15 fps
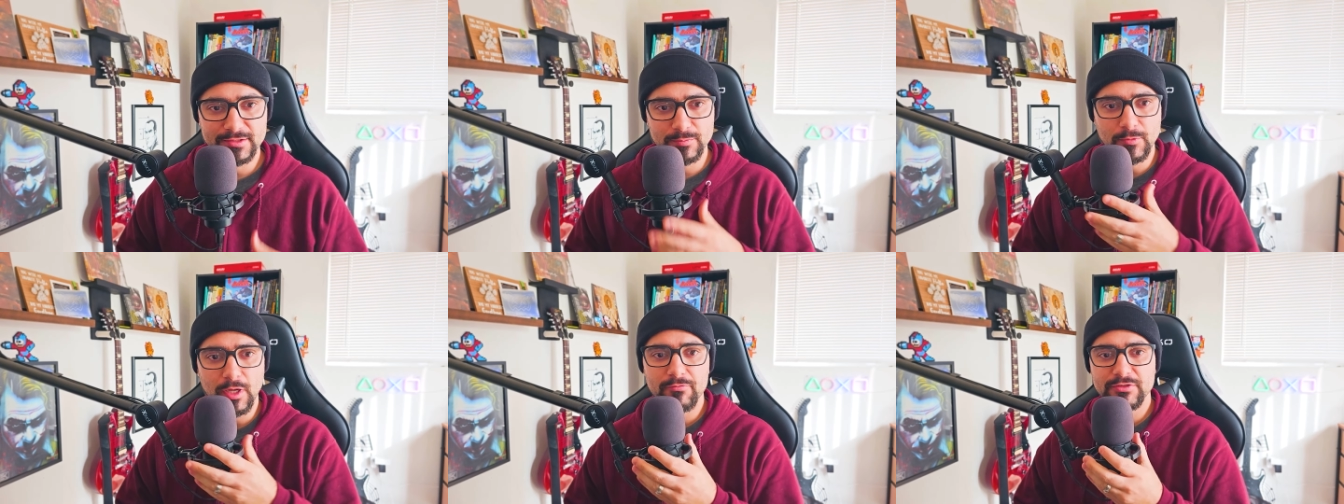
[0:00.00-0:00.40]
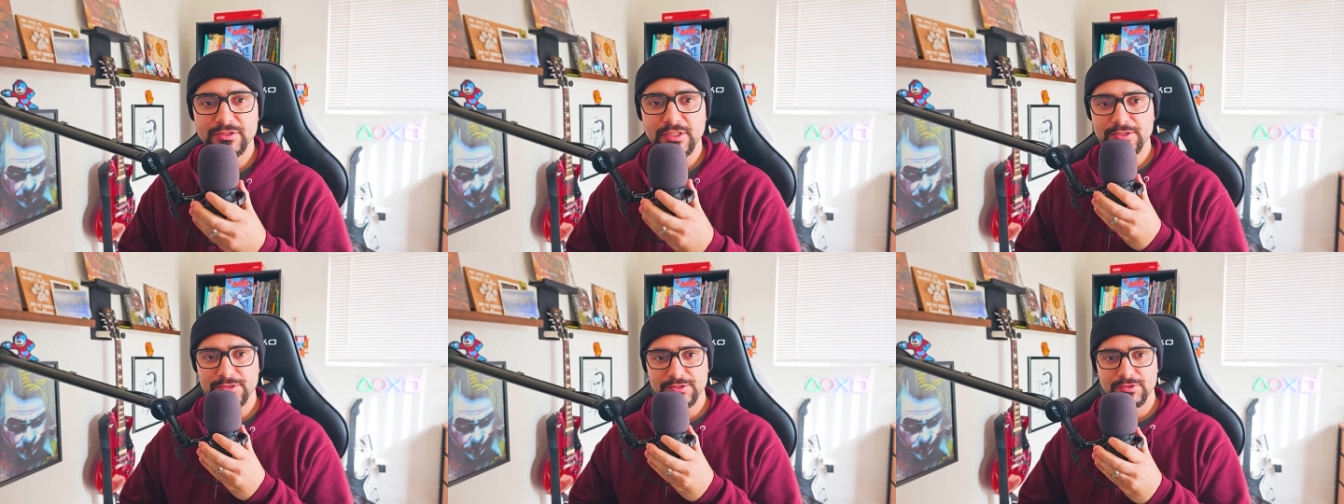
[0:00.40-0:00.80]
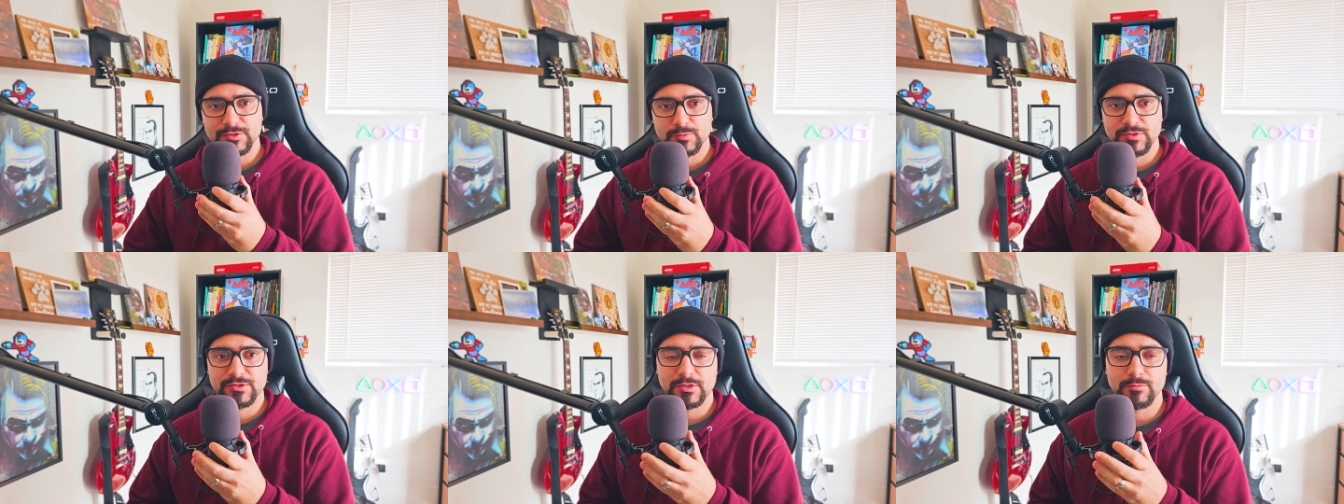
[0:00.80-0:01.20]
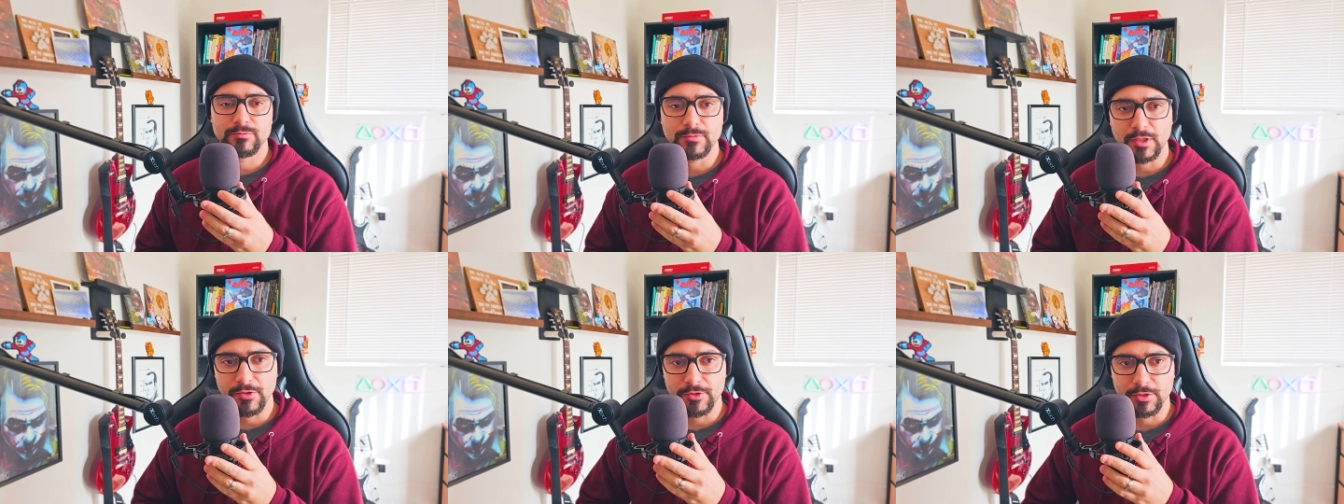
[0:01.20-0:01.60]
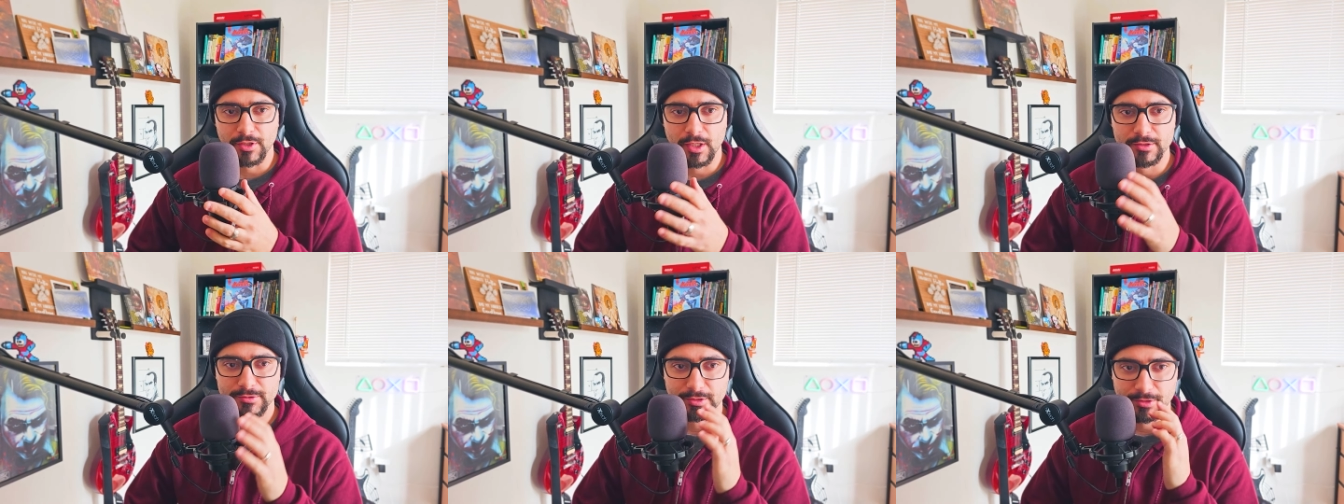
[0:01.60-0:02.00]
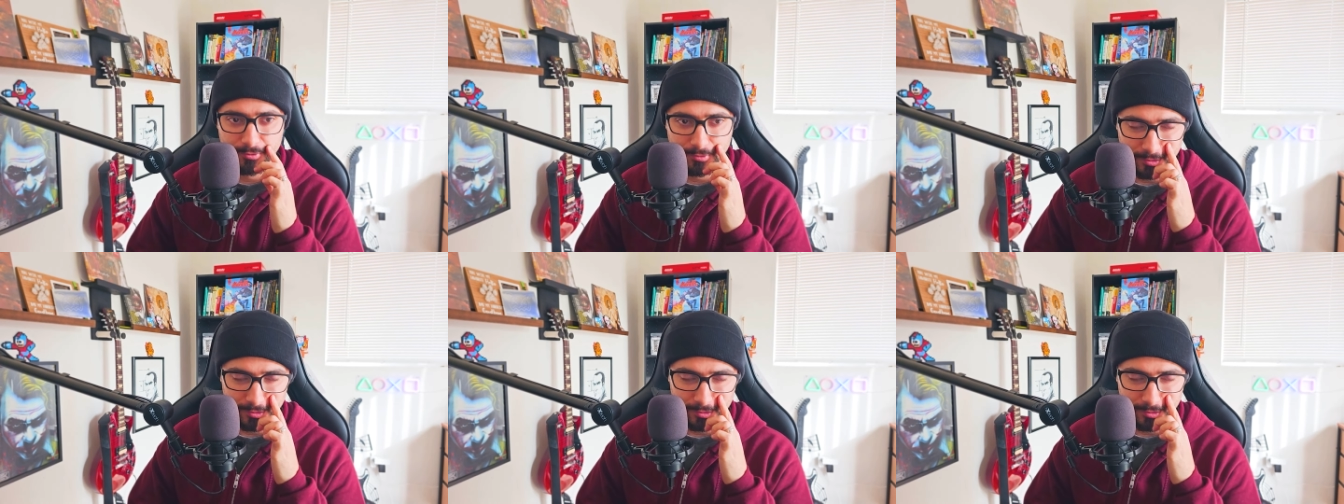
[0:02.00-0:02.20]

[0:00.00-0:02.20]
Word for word: I had some conversations with some other content